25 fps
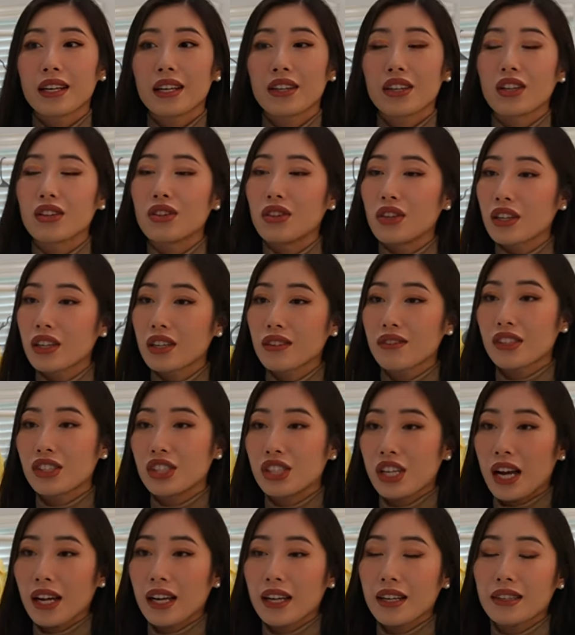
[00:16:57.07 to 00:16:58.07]
the look of the
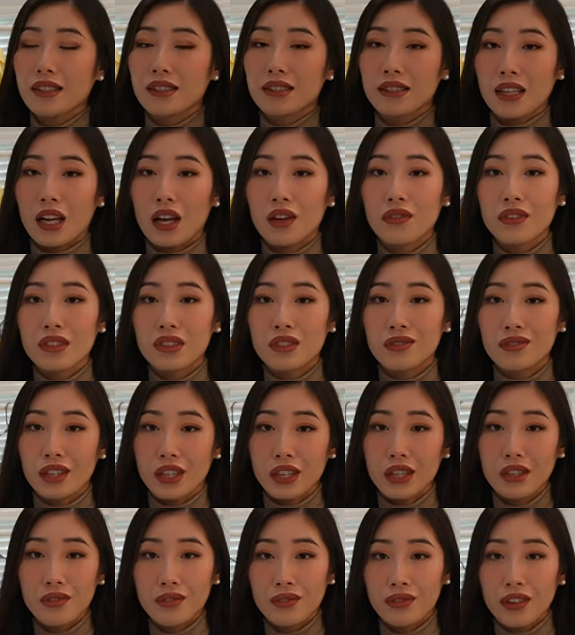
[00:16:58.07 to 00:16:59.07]
jacket itself is
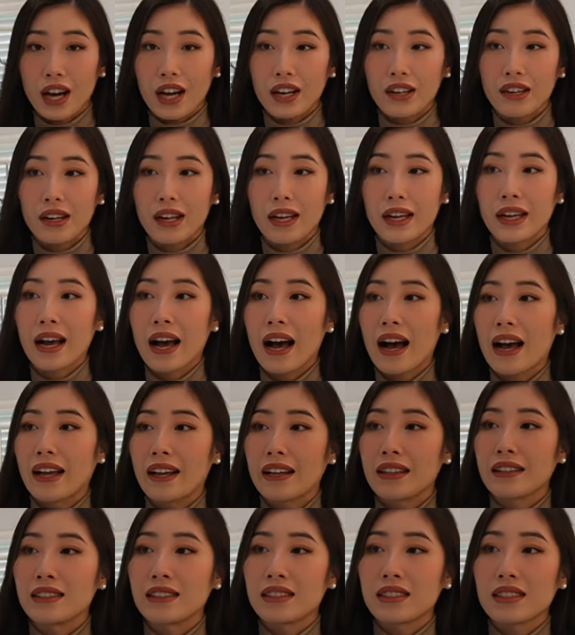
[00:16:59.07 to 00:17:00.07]
very flattering
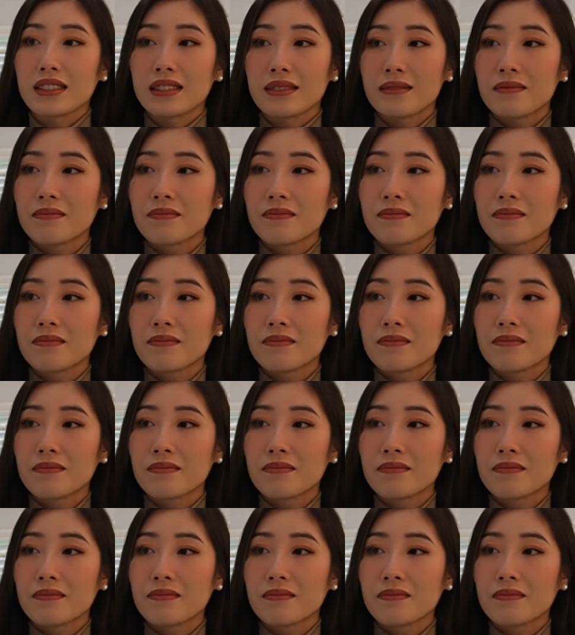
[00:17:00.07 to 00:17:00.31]
and